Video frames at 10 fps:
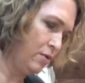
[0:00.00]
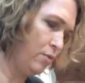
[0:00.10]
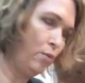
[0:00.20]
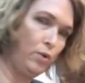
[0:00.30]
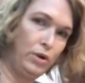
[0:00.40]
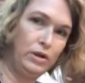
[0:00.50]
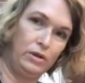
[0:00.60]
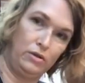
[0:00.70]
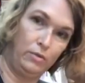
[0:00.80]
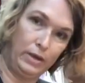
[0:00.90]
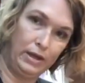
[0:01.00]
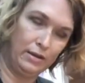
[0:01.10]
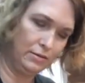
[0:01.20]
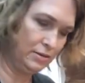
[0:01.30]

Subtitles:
wood you bend.